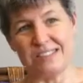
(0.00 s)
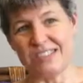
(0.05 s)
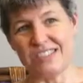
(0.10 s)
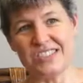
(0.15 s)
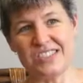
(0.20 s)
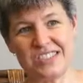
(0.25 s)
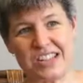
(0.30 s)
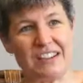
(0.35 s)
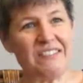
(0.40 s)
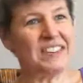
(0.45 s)

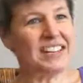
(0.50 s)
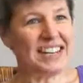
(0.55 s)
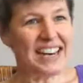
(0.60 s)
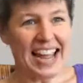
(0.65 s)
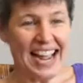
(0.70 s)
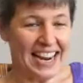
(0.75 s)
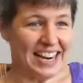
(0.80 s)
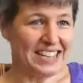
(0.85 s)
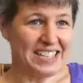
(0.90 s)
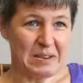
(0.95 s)

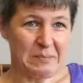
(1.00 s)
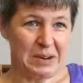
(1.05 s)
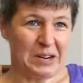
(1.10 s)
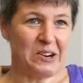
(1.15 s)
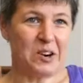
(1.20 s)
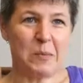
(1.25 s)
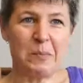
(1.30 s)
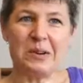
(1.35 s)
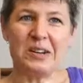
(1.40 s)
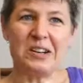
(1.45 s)
7
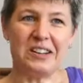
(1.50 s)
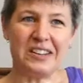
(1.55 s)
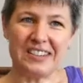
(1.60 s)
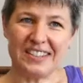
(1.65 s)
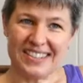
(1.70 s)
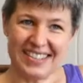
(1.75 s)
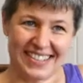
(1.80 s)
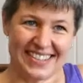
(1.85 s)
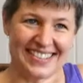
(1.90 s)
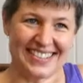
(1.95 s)
academic
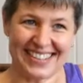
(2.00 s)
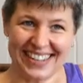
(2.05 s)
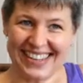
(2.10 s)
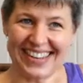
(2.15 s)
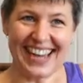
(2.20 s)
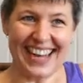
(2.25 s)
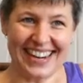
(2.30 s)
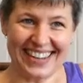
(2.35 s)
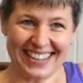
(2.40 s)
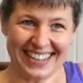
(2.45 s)
herpetologists in
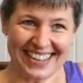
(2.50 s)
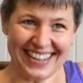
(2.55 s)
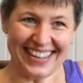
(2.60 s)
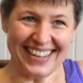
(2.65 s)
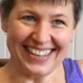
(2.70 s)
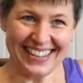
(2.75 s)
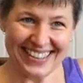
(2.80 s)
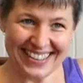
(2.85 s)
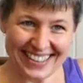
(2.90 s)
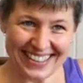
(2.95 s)

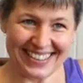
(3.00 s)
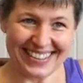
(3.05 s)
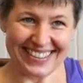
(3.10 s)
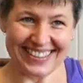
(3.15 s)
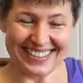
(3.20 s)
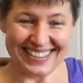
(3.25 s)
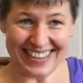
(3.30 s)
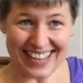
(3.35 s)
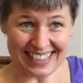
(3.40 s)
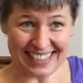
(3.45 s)
Canada
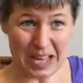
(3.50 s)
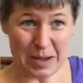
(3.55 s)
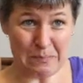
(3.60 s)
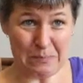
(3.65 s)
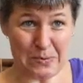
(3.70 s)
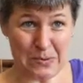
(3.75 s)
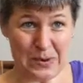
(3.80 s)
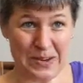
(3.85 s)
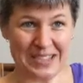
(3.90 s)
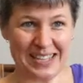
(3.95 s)
at
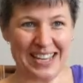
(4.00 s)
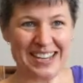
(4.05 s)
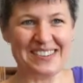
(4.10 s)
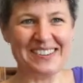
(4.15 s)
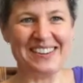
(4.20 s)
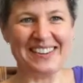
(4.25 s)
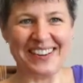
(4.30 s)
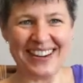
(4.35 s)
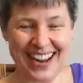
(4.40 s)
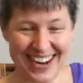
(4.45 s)
that point that
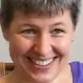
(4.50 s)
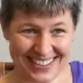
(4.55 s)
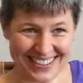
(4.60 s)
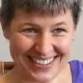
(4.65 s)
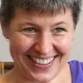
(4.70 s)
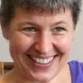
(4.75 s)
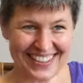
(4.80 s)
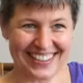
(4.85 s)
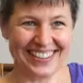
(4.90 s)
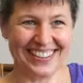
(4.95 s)
you could
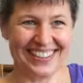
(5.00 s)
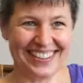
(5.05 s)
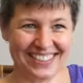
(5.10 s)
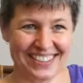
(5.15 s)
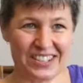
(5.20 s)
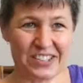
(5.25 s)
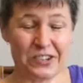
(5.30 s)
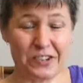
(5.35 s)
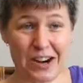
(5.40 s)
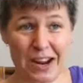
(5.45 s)
actually
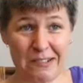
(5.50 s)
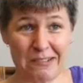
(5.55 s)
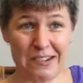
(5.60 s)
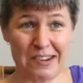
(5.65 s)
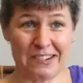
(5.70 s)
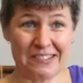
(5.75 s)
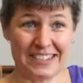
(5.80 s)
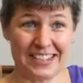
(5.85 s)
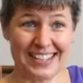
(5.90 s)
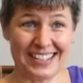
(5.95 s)
go and do grad
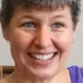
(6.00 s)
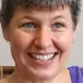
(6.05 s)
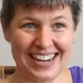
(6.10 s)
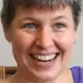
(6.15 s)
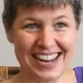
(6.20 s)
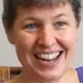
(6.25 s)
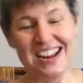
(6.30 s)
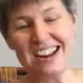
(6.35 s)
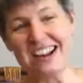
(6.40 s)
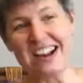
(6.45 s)
work with.
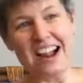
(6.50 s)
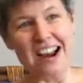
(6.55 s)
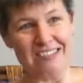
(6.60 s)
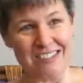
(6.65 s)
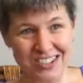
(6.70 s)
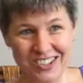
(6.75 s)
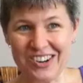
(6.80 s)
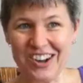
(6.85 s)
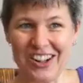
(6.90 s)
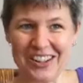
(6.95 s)
And I
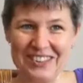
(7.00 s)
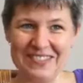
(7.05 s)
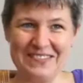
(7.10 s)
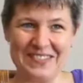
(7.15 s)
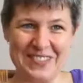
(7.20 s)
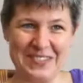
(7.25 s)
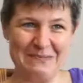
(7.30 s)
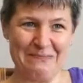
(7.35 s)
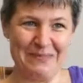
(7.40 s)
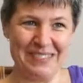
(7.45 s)
wrote to all
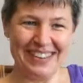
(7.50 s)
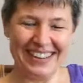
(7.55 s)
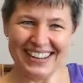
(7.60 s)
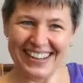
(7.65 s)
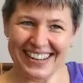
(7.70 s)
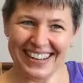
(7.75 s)
of them.